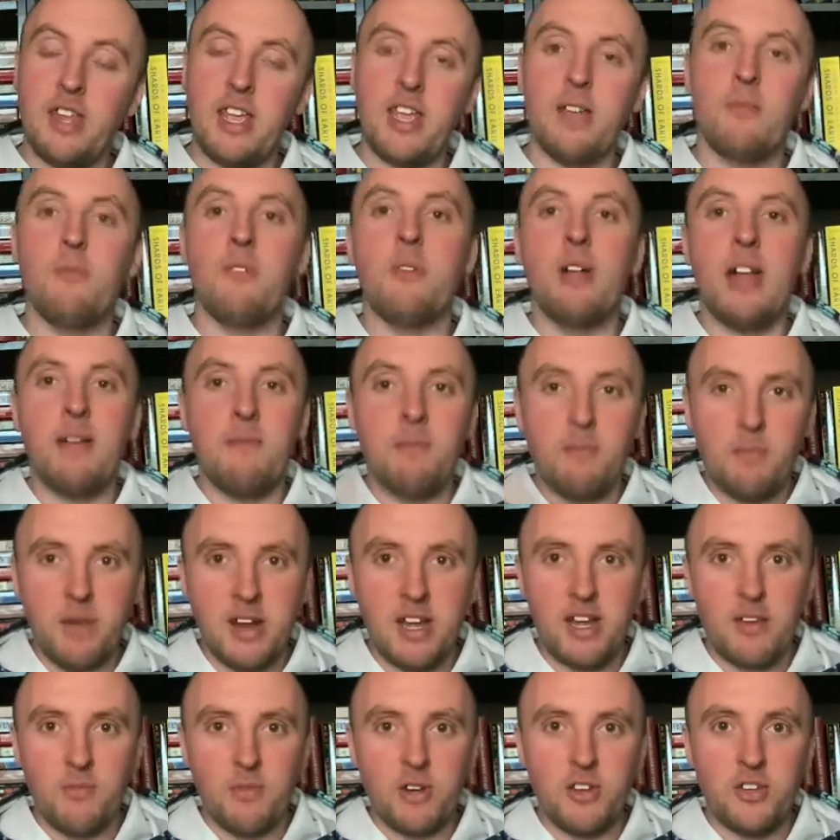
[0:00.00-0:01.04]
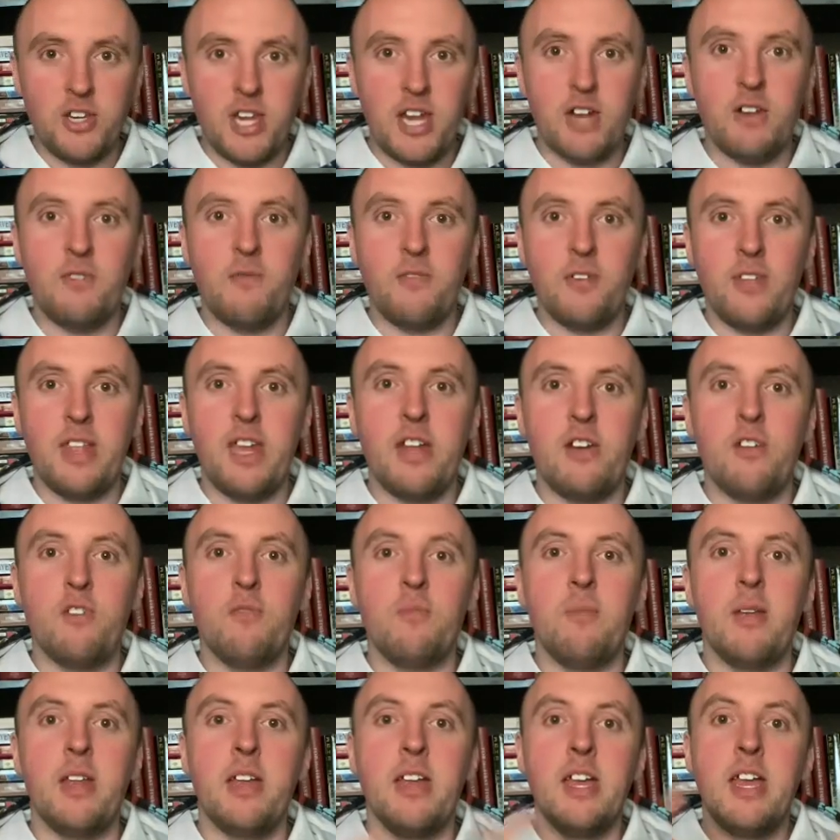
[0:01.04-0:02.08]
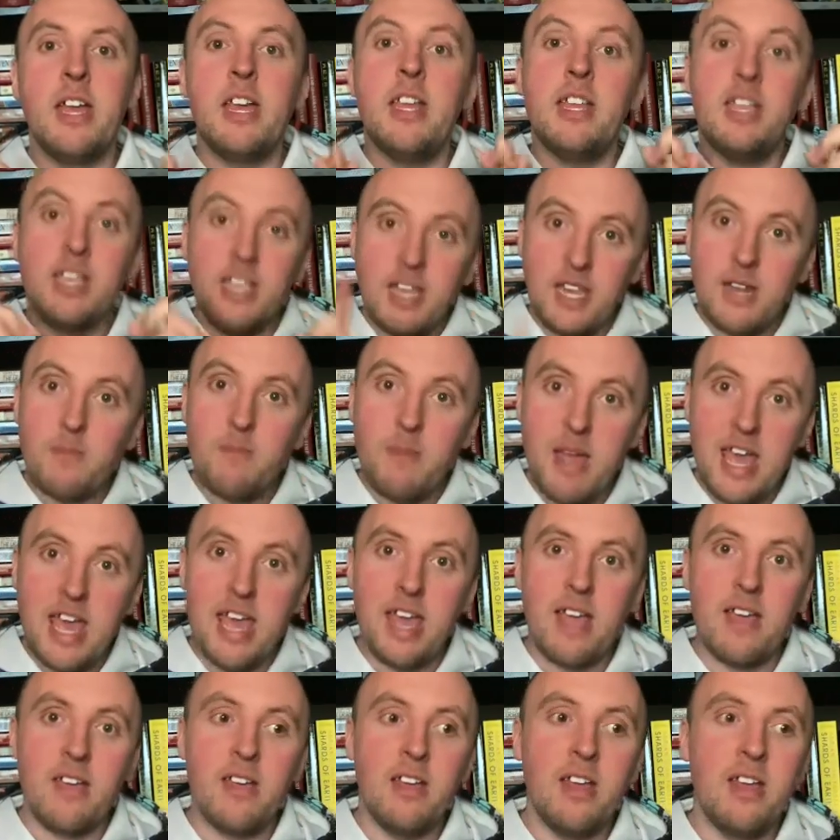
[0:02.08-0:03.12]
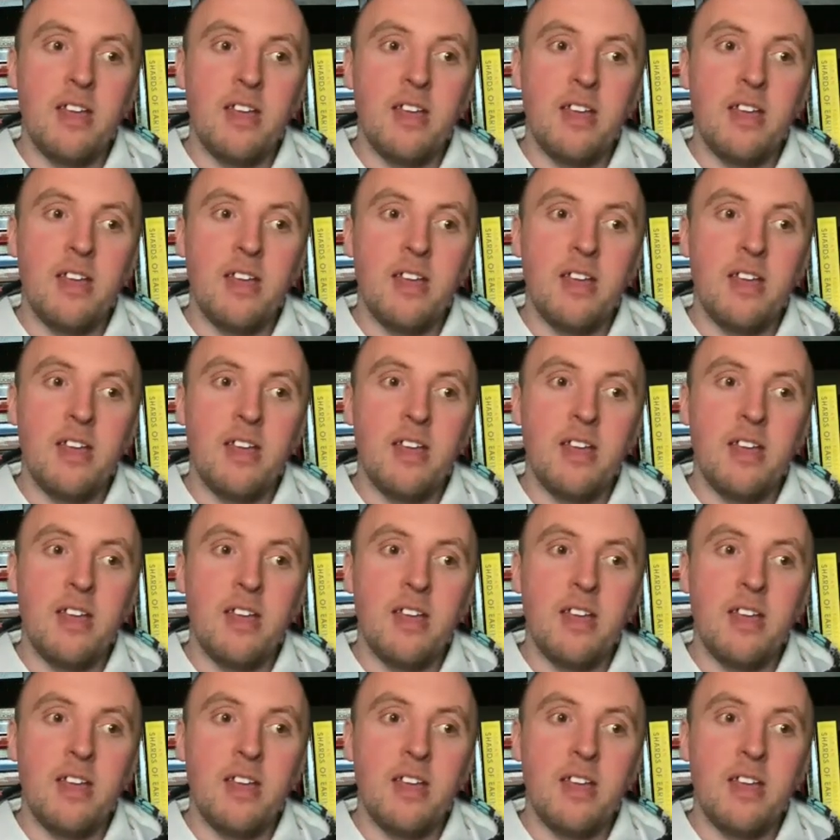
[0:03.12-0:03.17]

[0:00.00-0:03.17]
And we'll have a Buddy Read channel for that open in May.